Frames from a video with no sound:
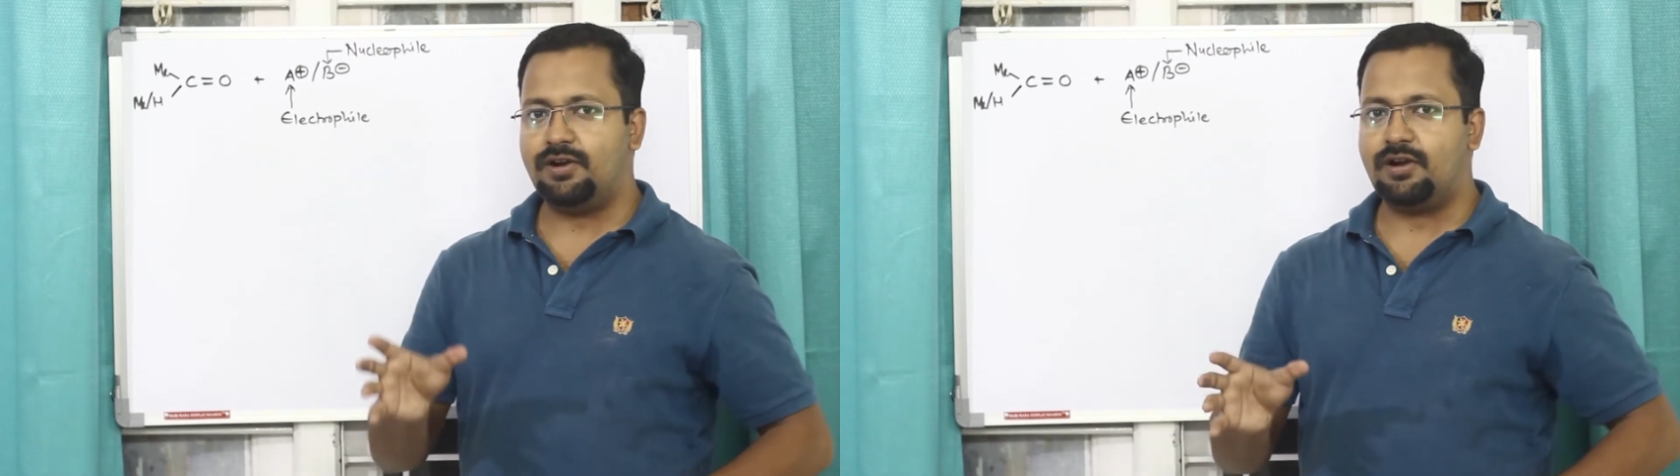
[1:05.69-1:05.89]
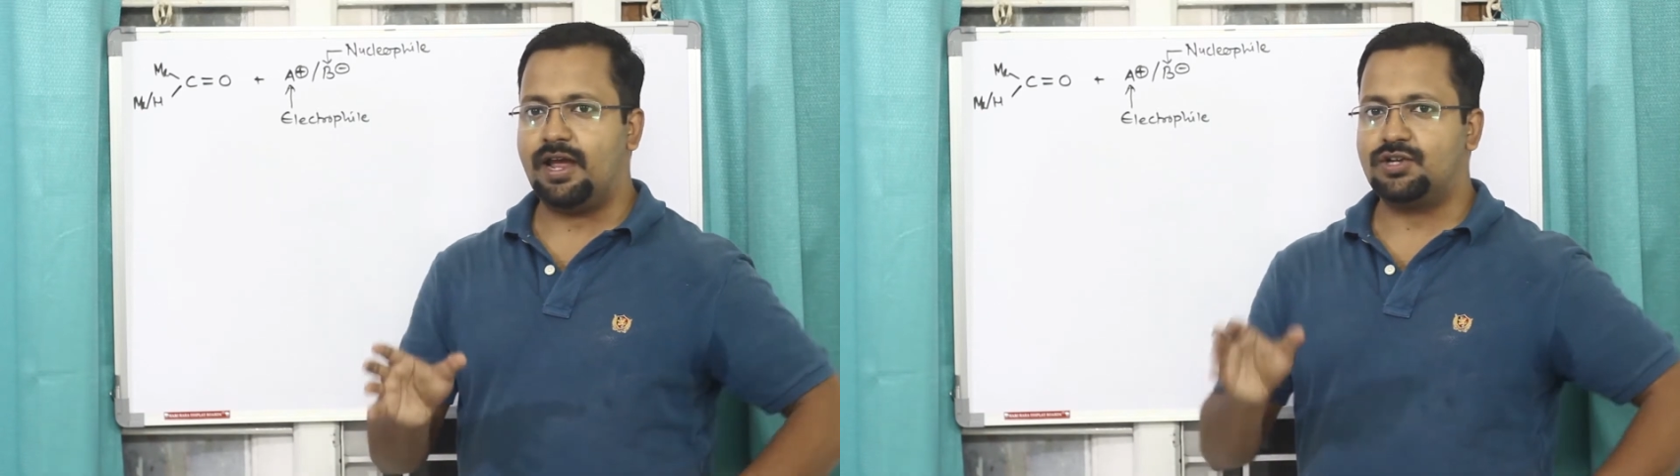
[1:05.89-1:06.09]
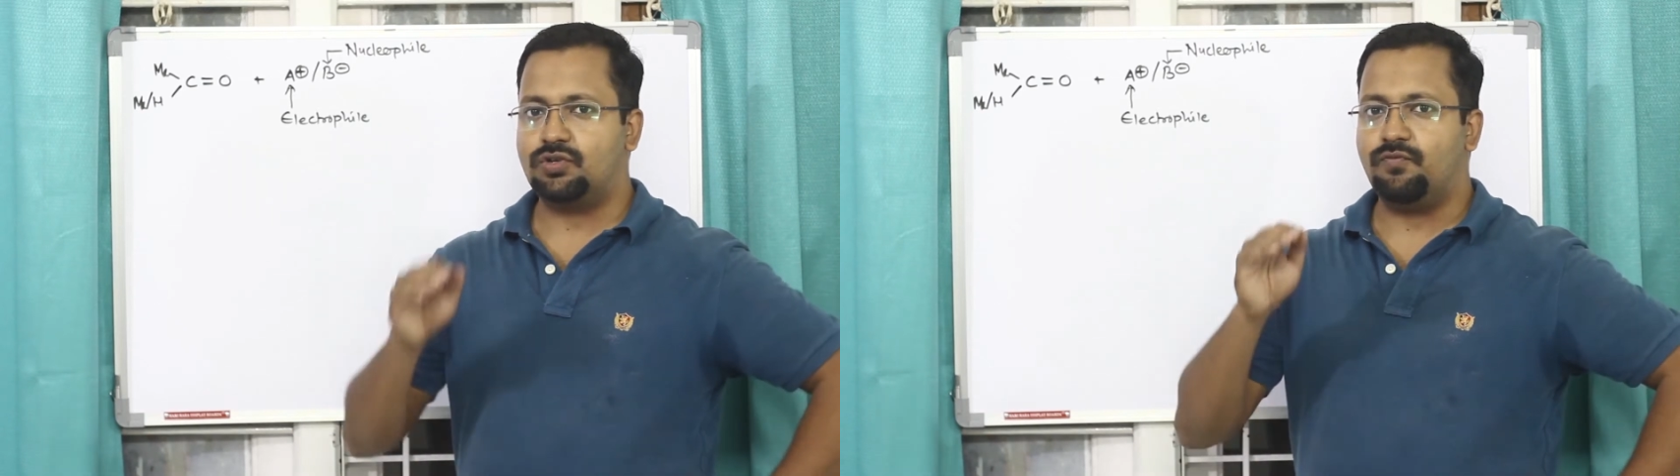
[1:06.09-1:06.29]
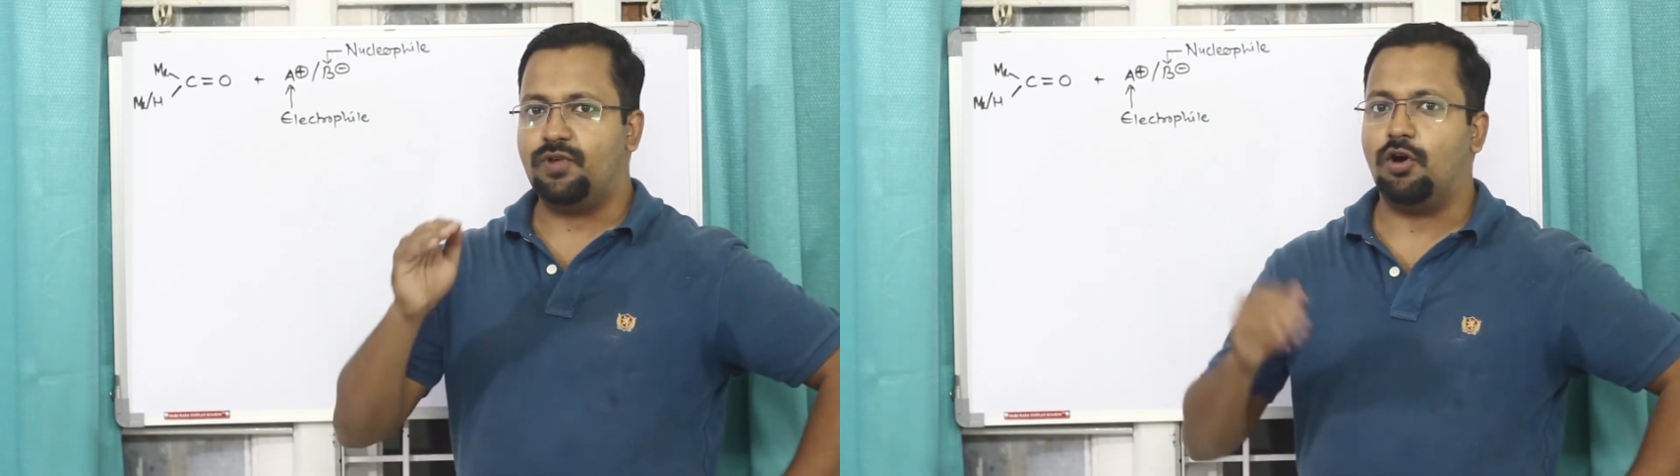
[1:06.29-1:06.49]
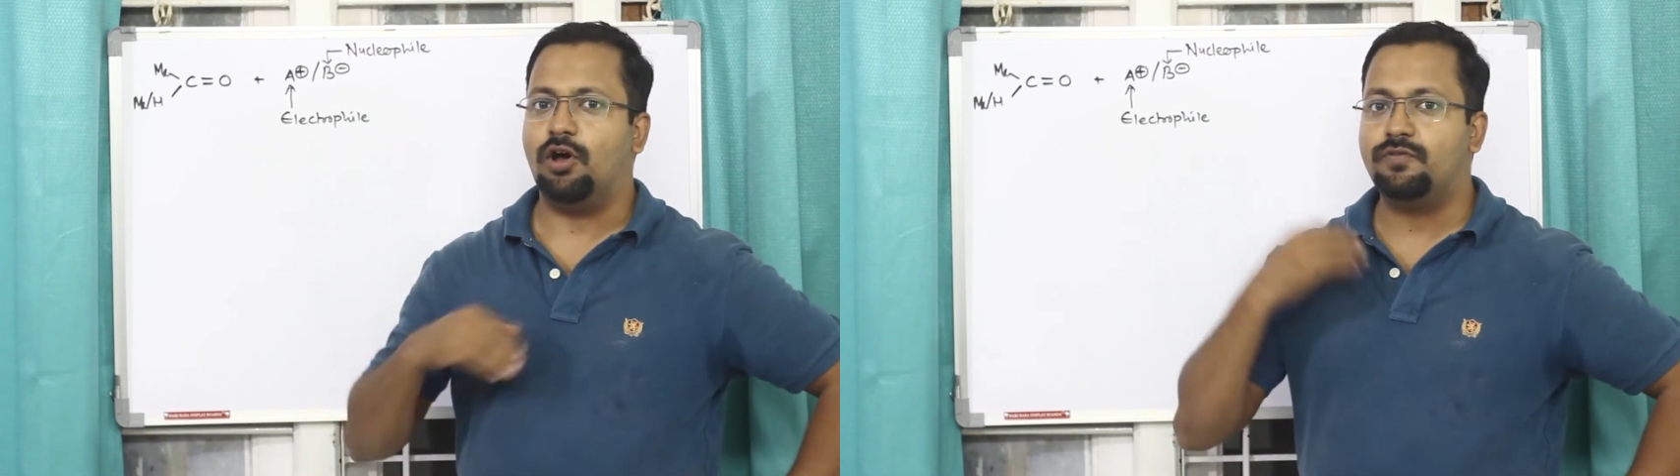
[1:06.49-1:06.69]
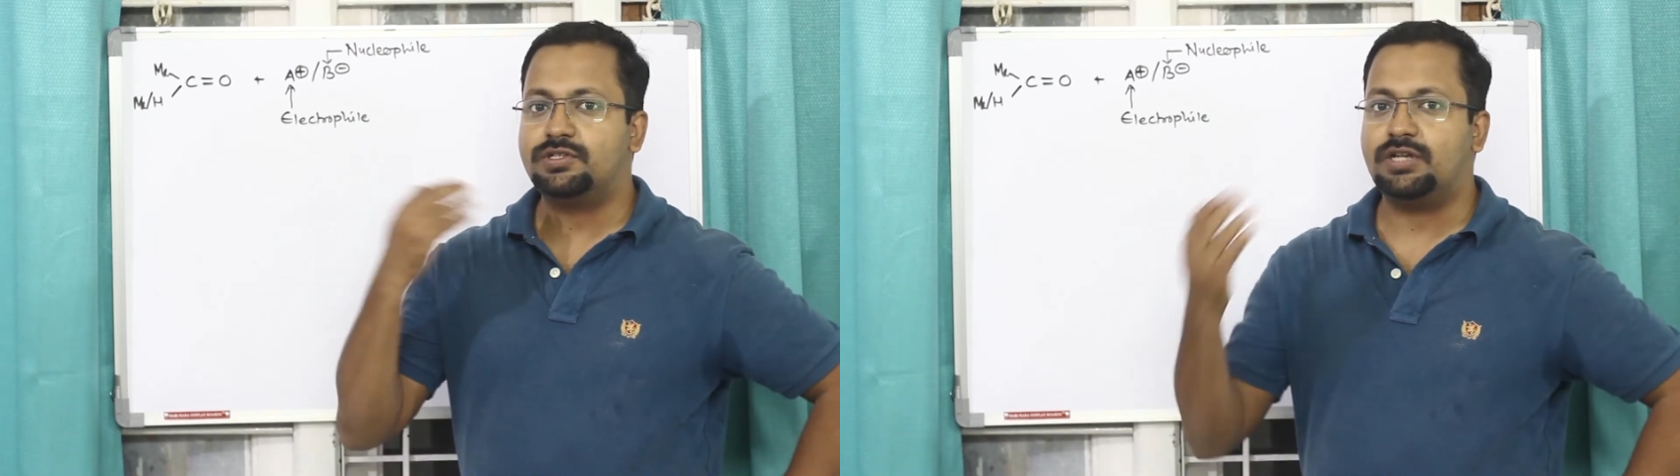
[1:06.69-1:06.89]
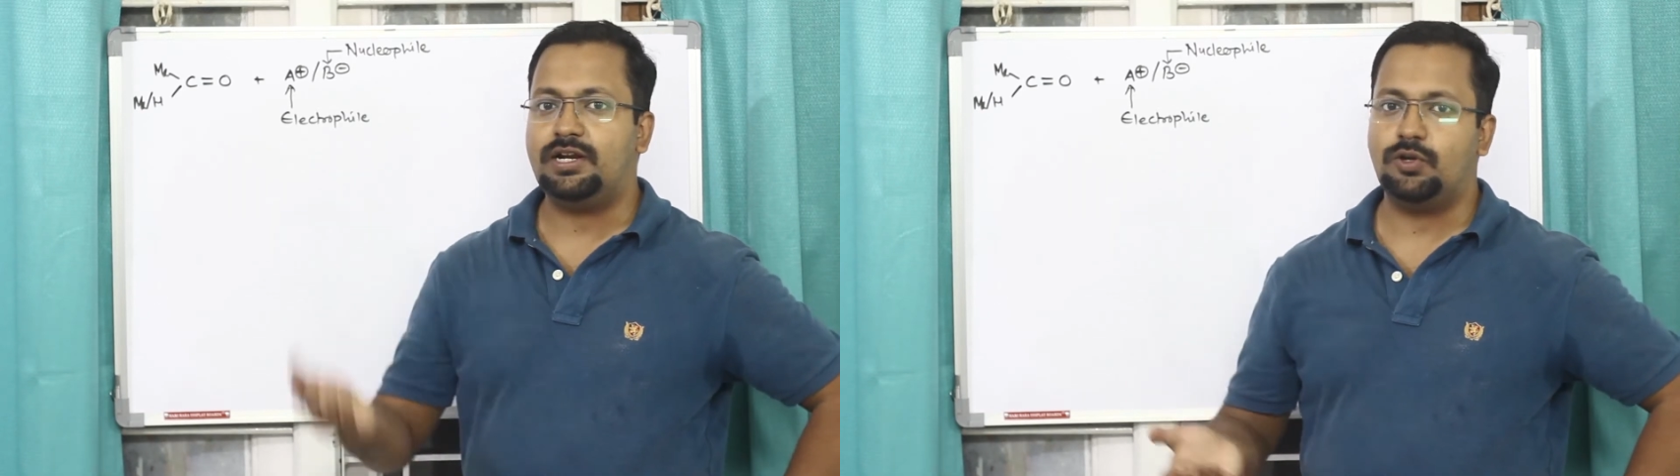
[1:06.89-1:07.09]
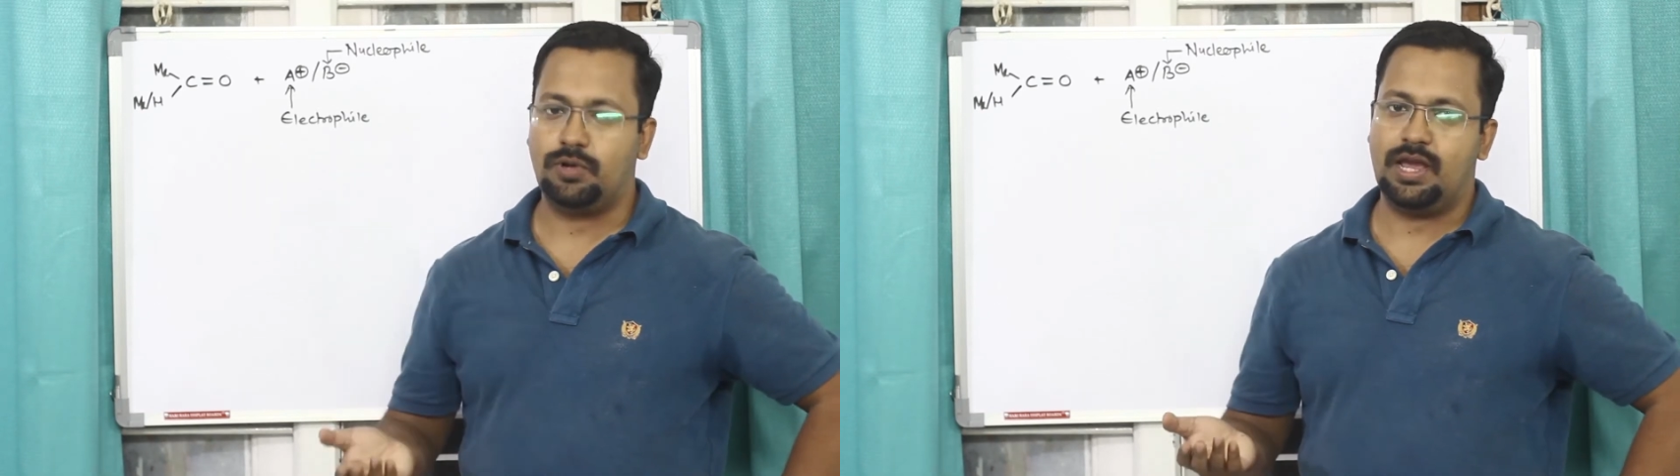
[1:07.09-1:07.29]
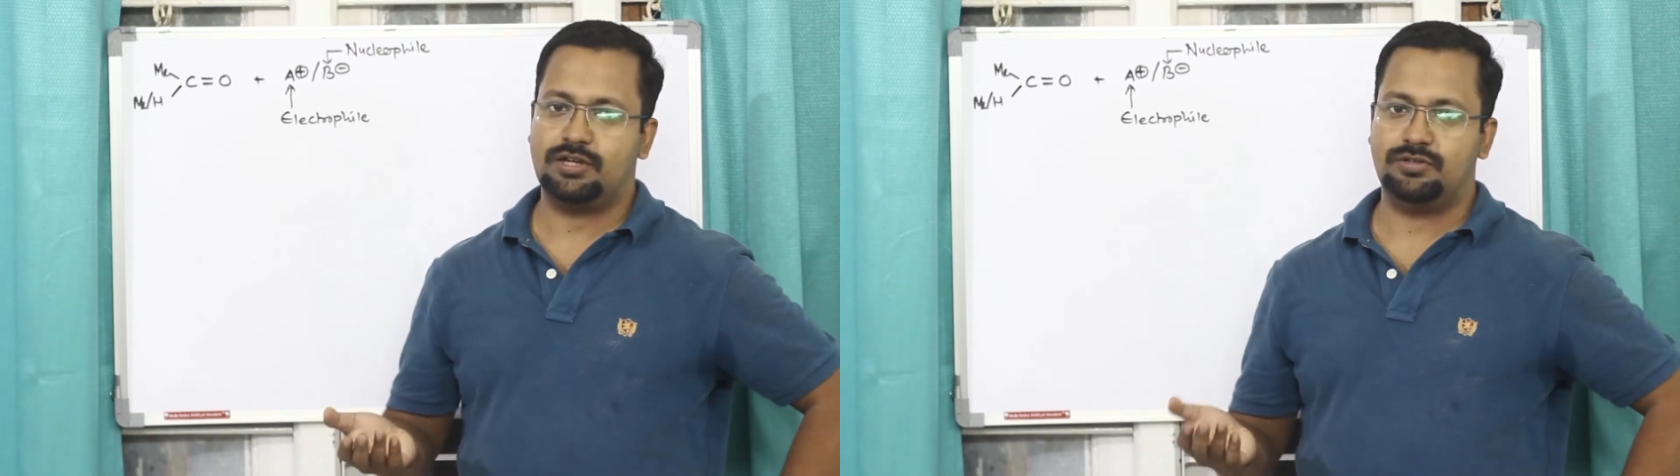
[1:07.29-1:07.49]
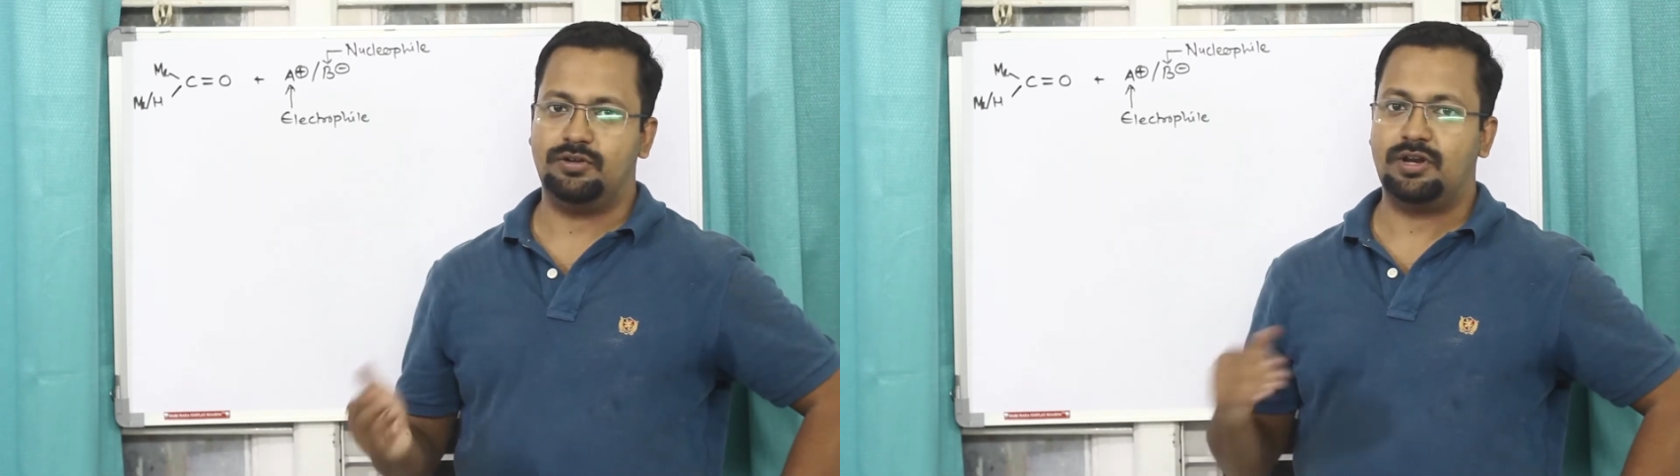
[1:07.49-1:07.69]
interaction will always lead to reaction.